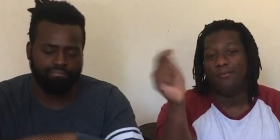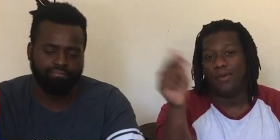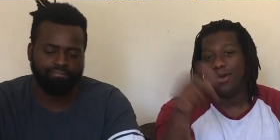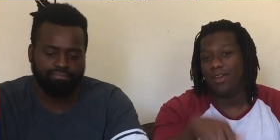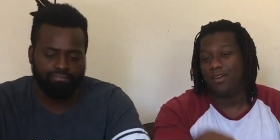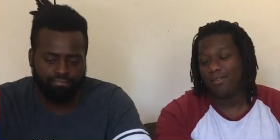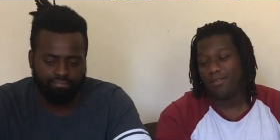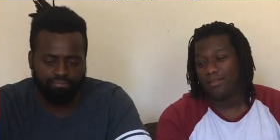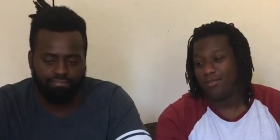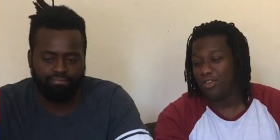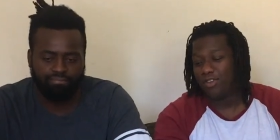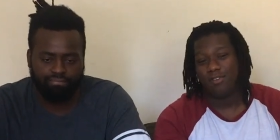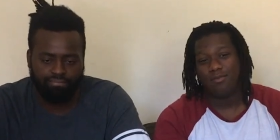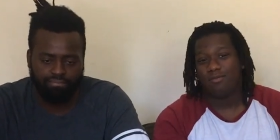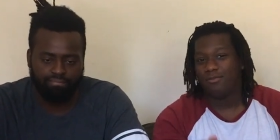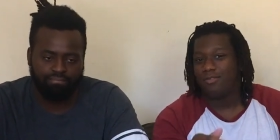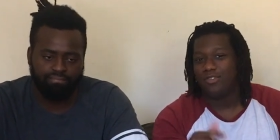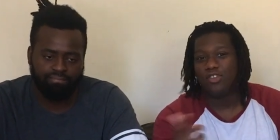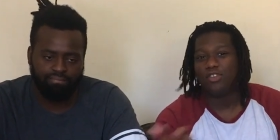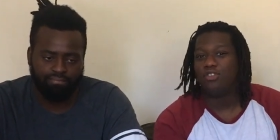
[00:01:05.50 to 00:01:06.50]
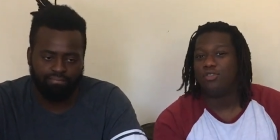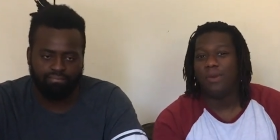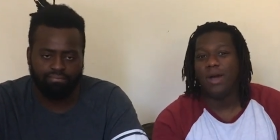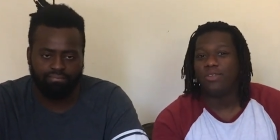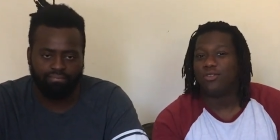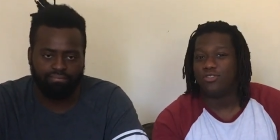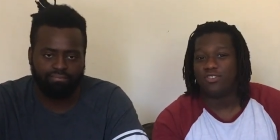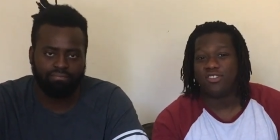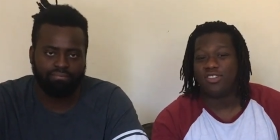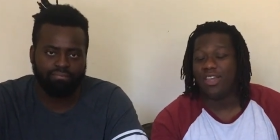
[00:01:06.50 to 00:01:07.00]
Speaker 1: But just you, you might
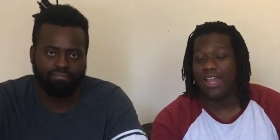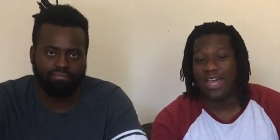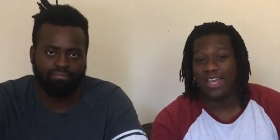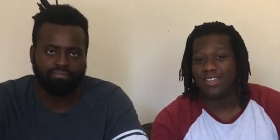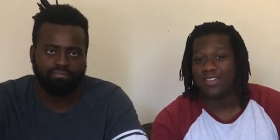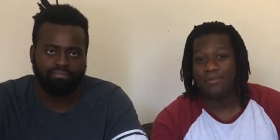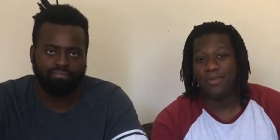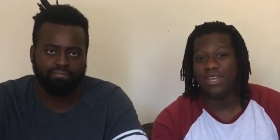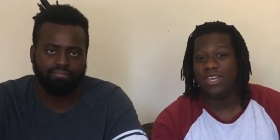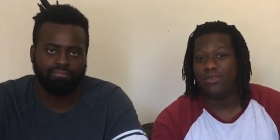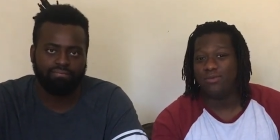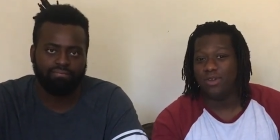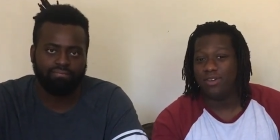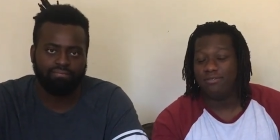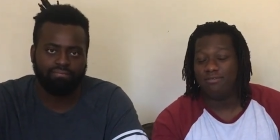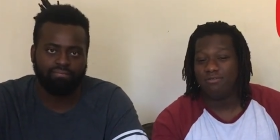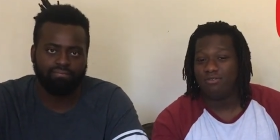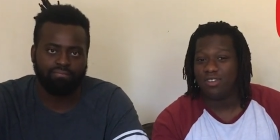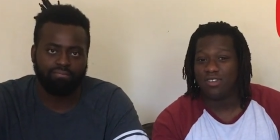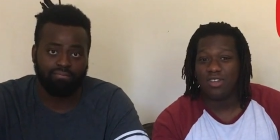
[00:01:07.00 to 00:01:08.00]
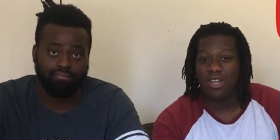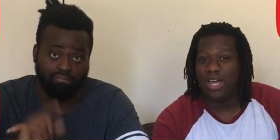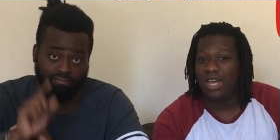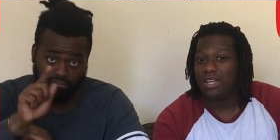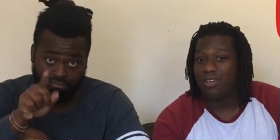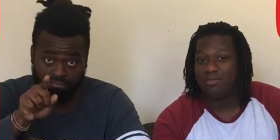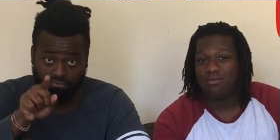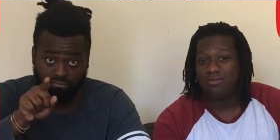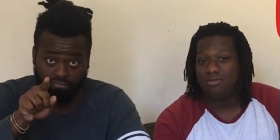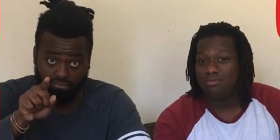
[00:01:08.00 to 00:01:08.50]
as well just like to begin with, just
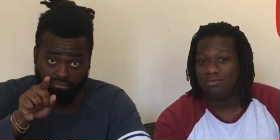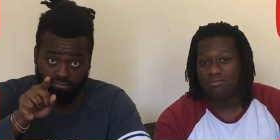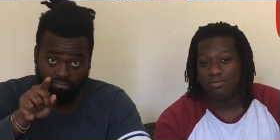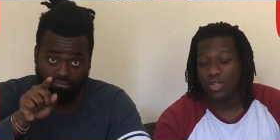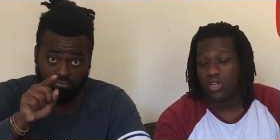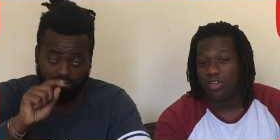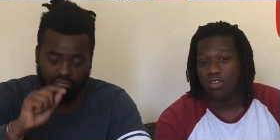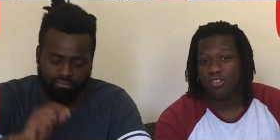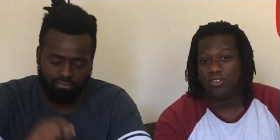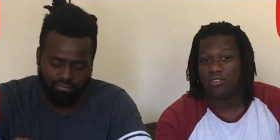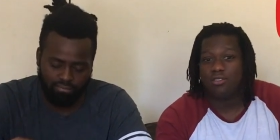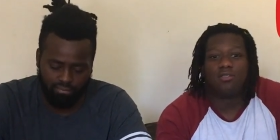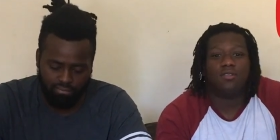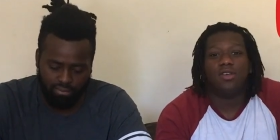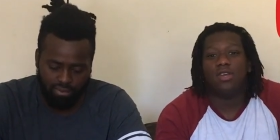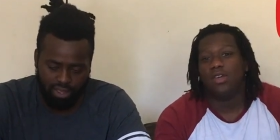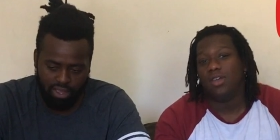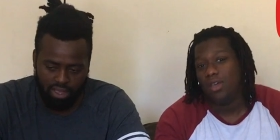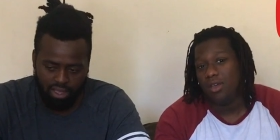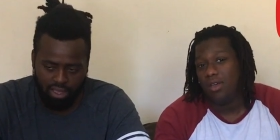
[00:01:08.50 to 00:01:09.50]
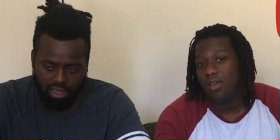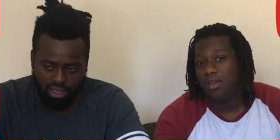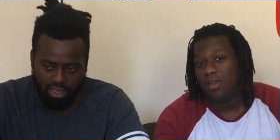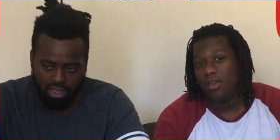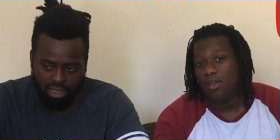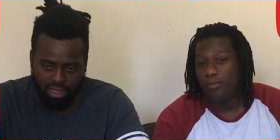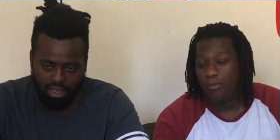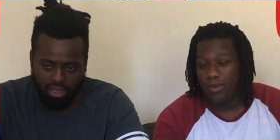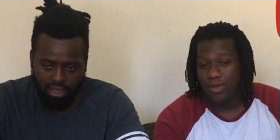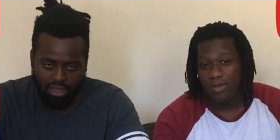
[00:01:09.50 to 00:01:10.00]
like because
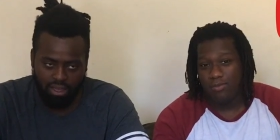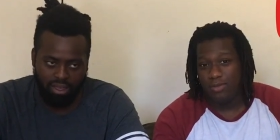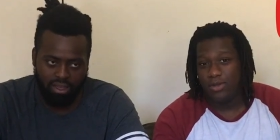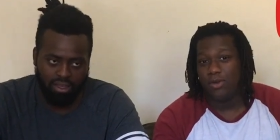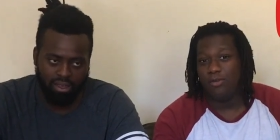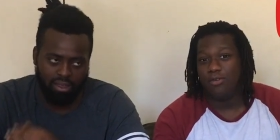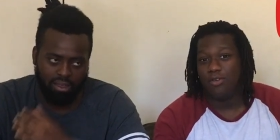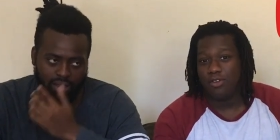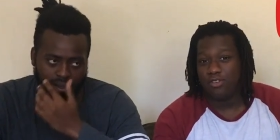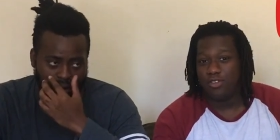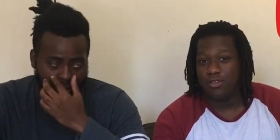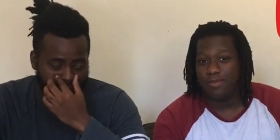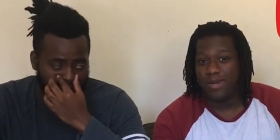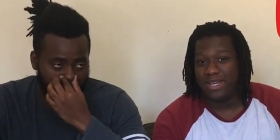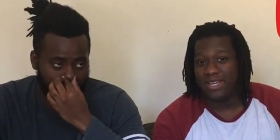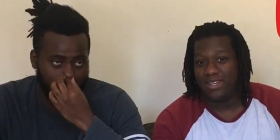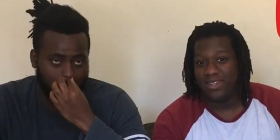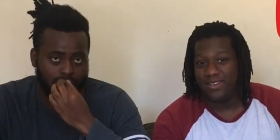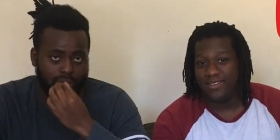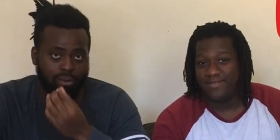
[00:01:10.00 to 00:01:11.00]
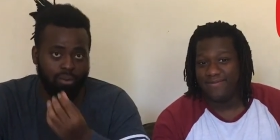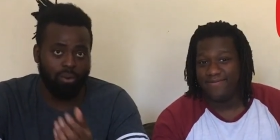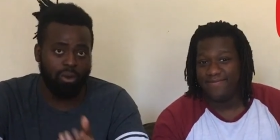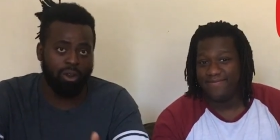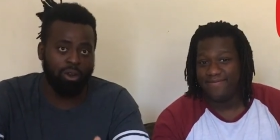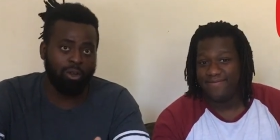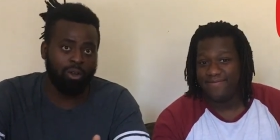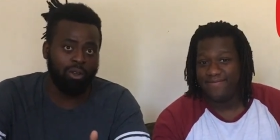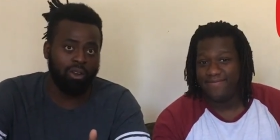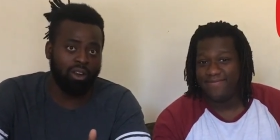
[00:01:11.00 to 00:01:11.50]
you don't look too bad, eh?
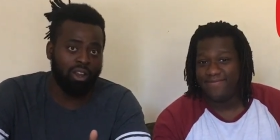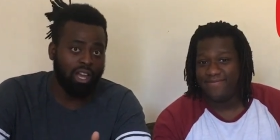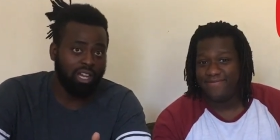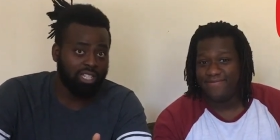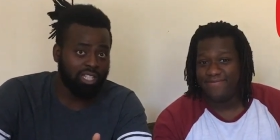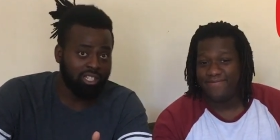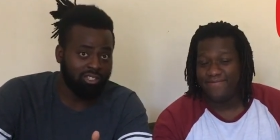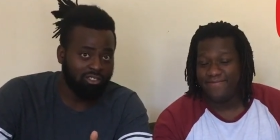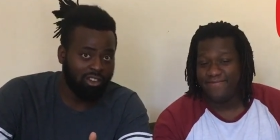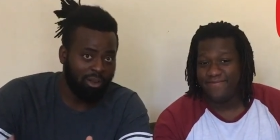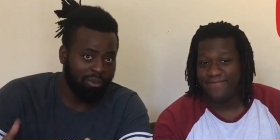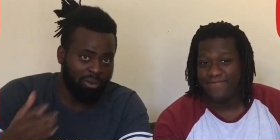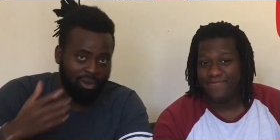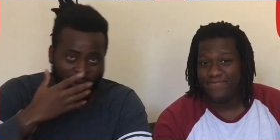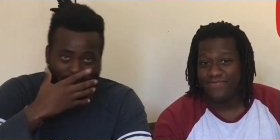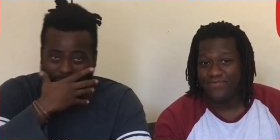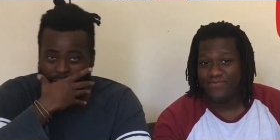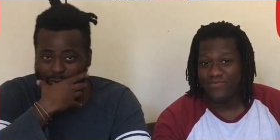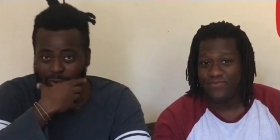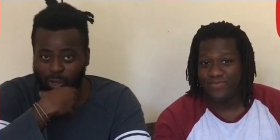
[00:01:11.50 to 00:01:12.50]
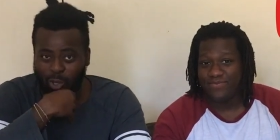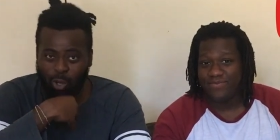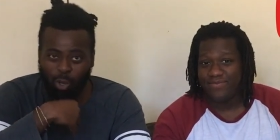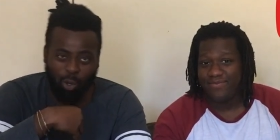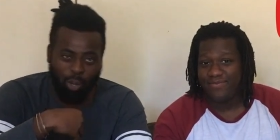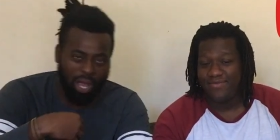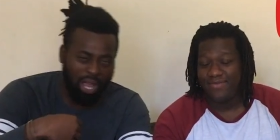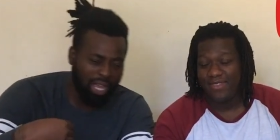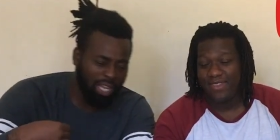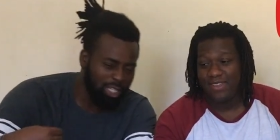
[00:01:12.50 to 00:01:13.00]
Speaker 2: Why not like, subscribe, you
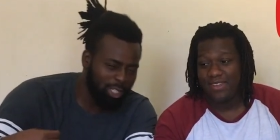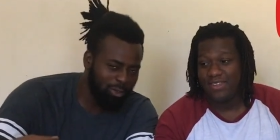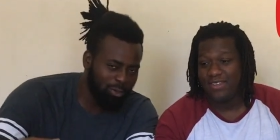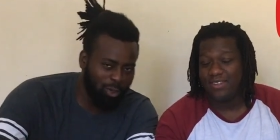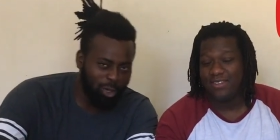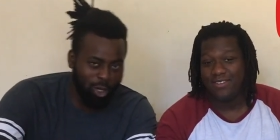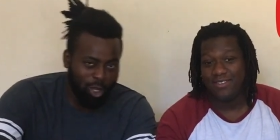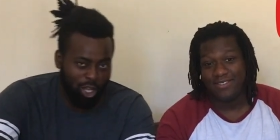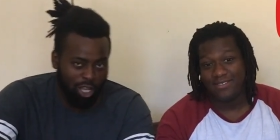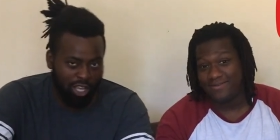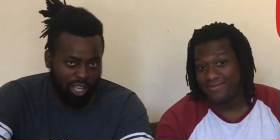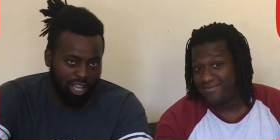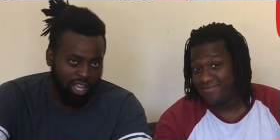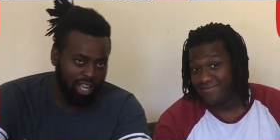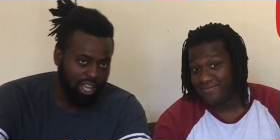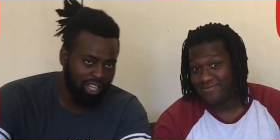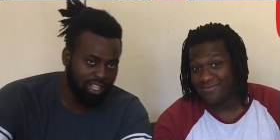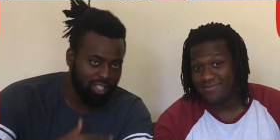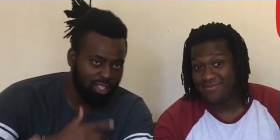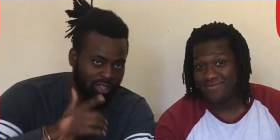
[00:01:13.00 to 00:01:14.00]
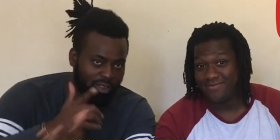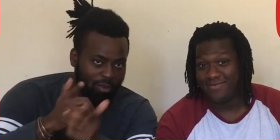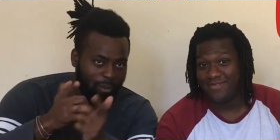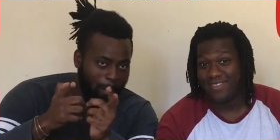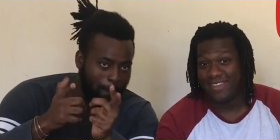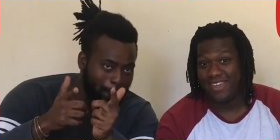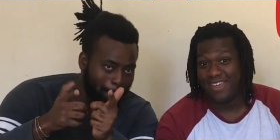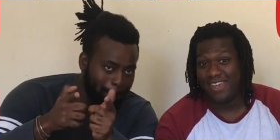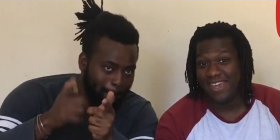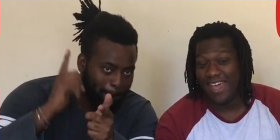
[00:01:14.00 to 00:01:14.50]
two handsome good looking guys, you
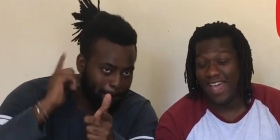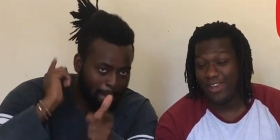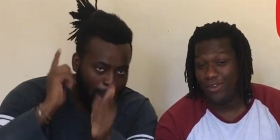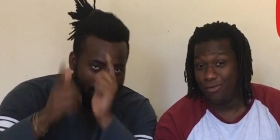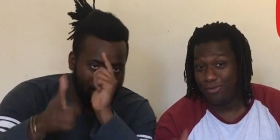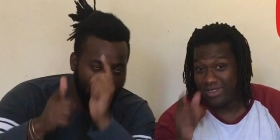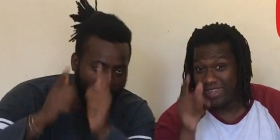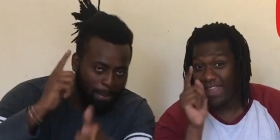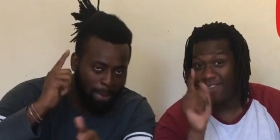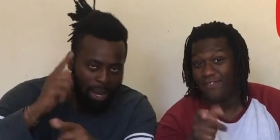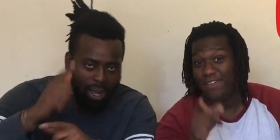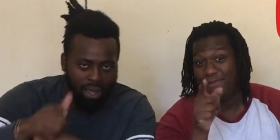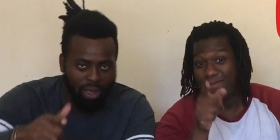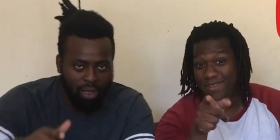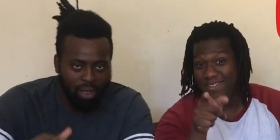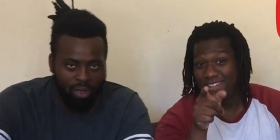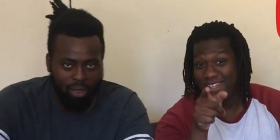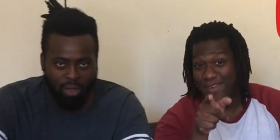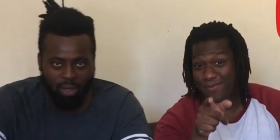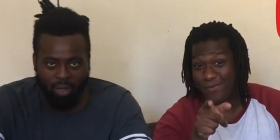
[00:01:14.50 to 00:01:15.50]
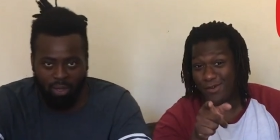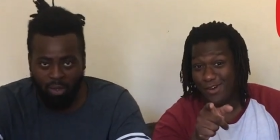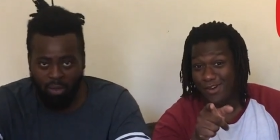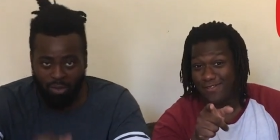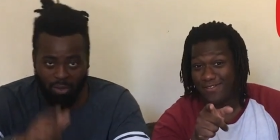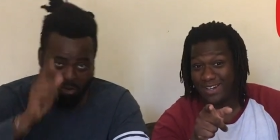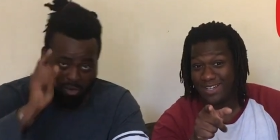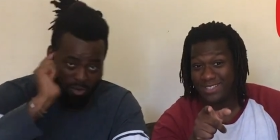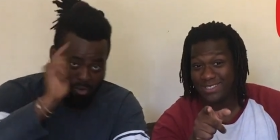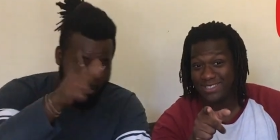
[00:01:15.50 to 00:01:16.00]
know.
Speaker 1: You'll definitely be seeing more
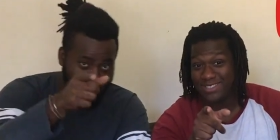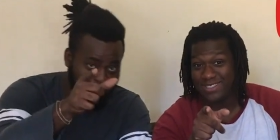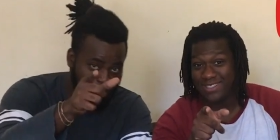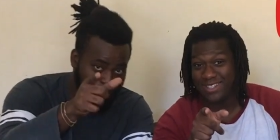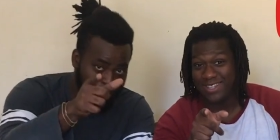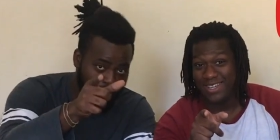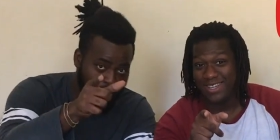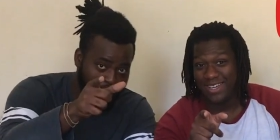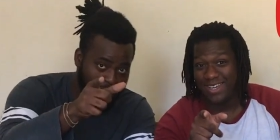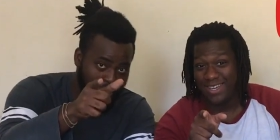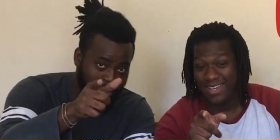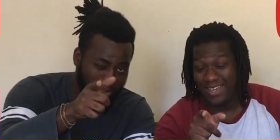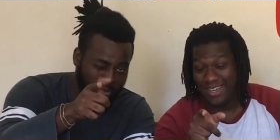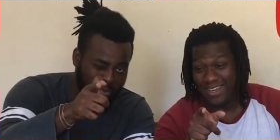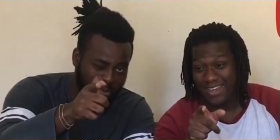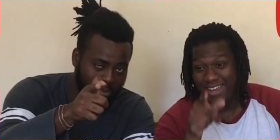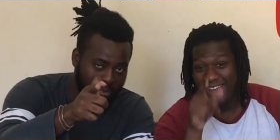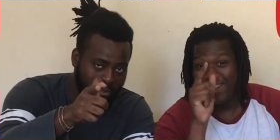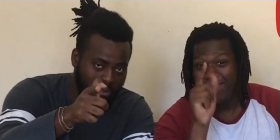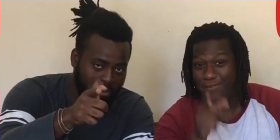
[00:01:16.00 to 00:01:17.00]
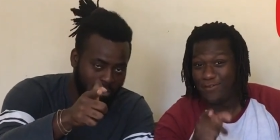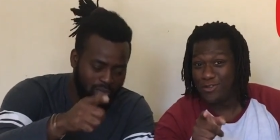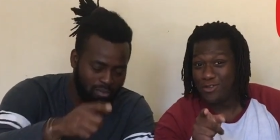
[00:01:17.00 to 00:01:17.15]
of us in the